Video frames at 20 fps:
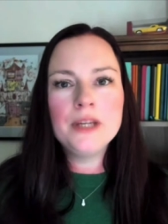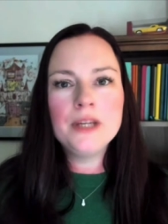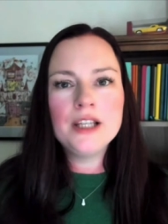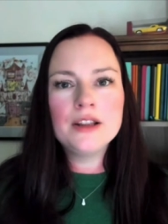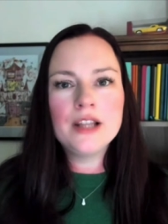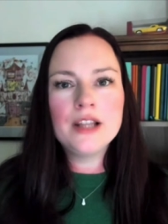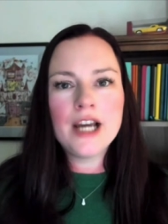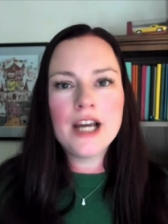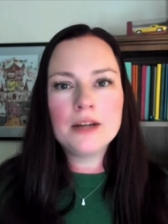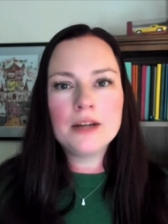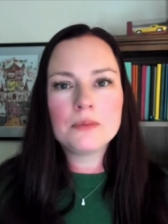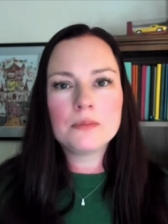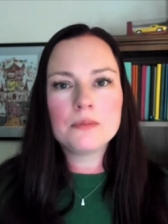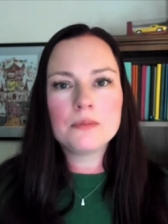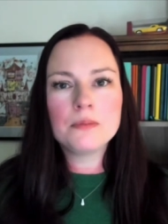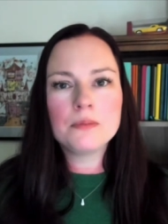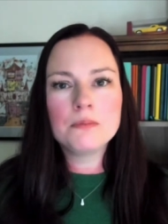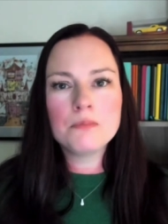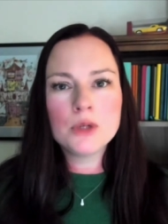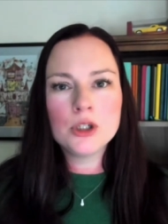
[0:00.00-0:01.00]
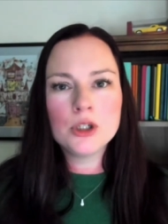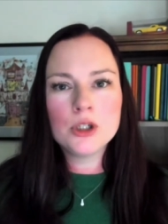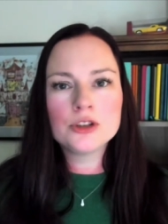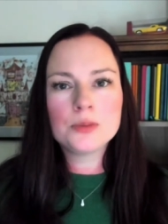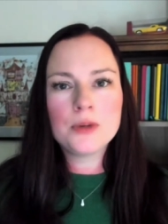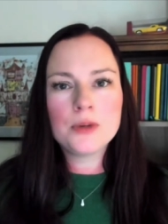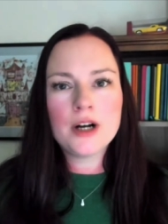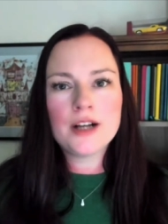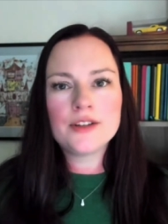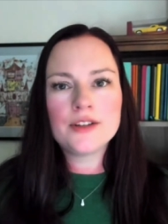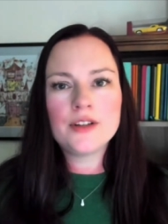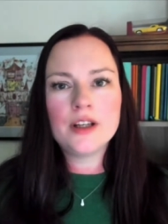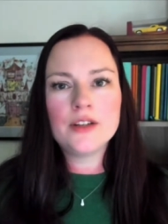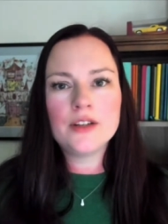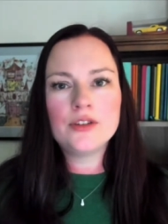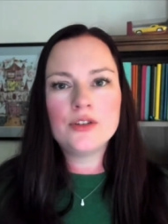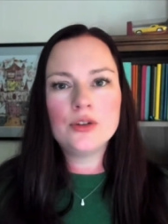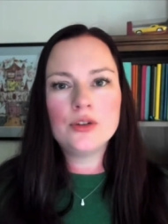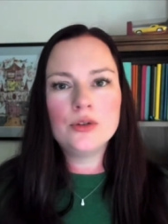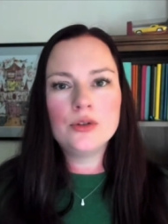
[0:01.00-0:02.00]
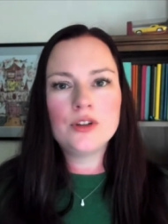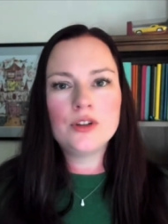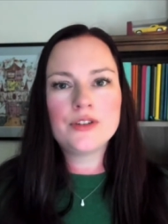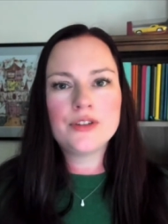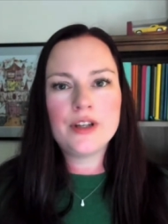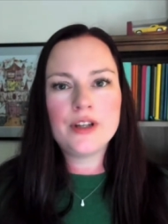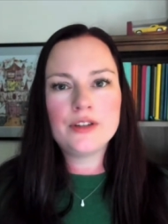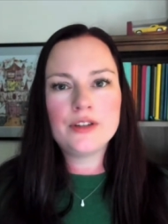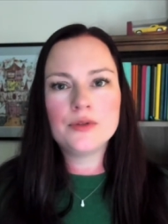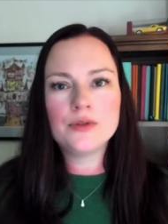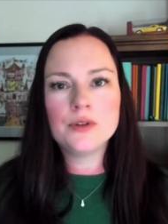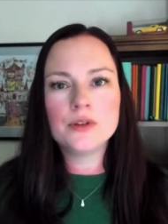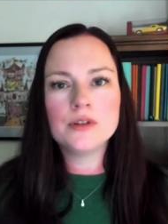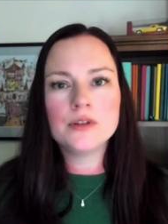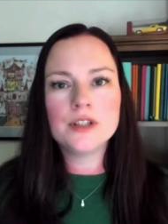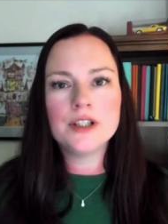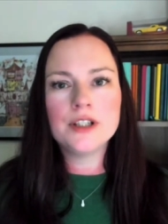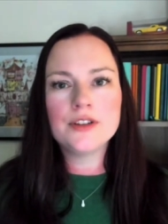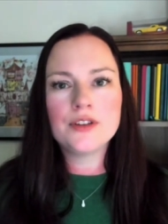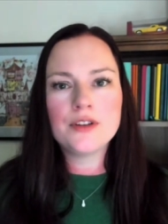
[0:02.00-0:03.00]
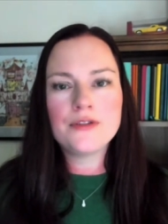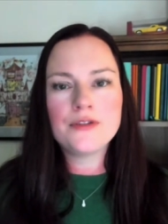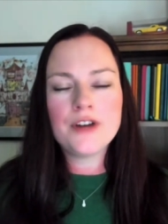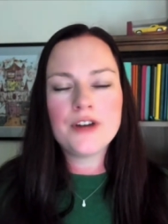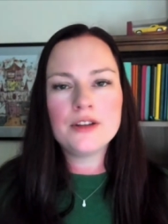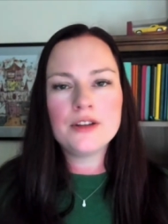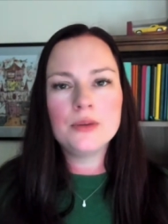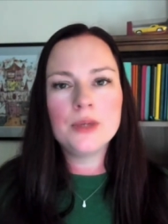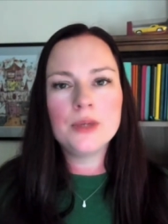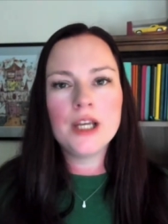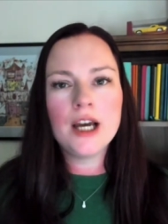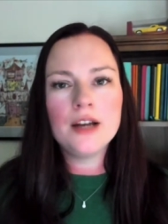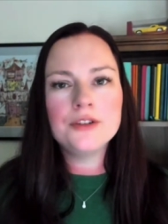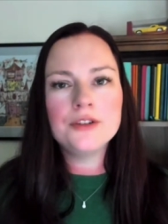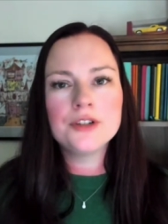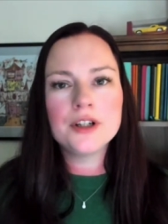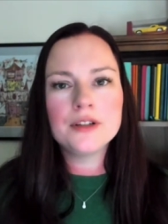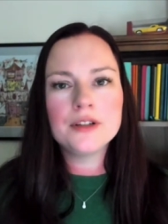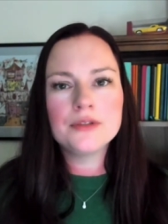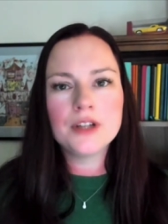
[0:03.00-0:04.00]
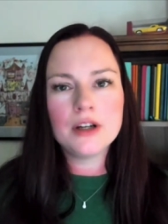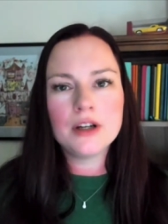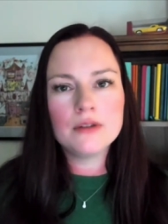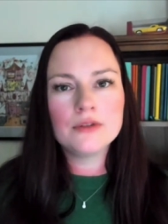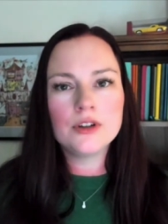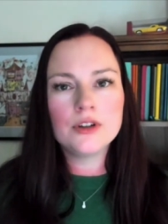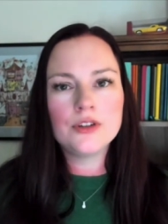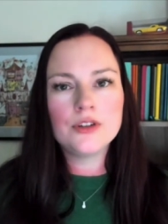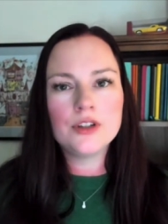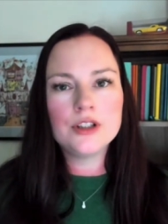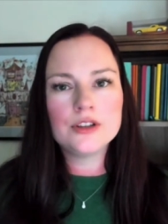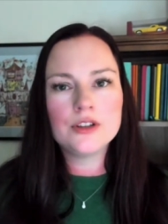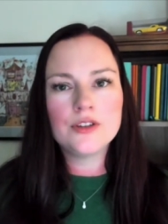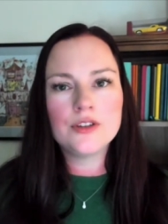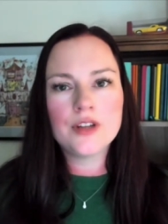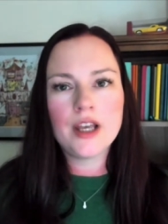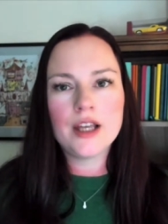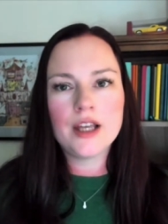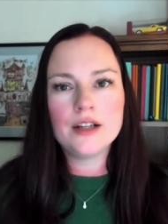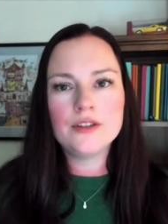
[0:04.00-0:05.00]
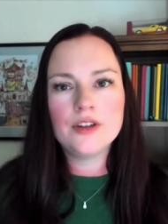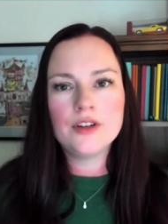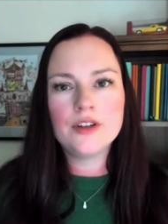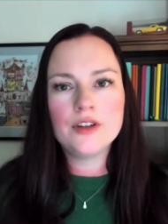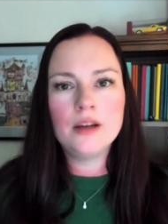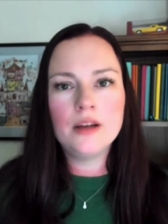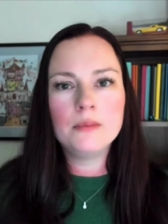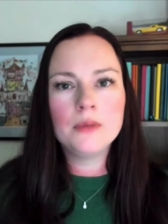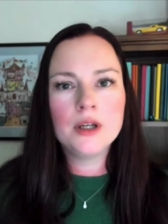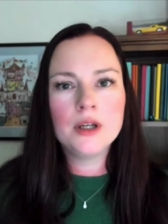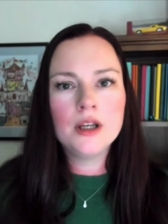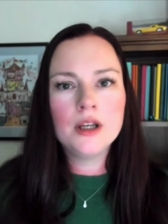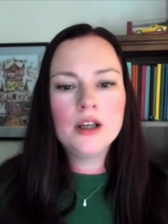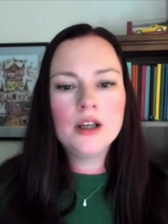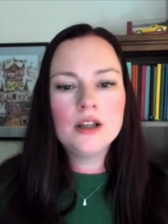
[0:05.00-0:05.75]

made that merge process so successful is the fact that we had a lot of conversations ahead of time,